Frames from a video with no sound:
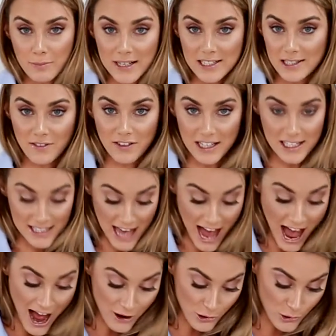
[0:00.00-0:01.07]
mixer for this
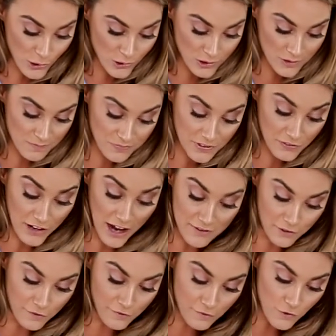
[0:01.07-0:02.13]
at all. If you have
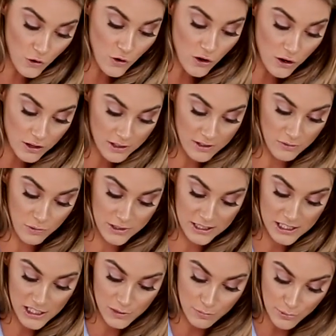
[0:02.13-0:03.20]
a fork, wooden
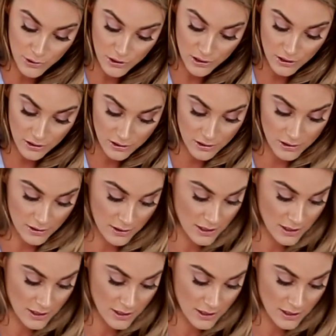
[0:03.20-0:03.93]
spoon,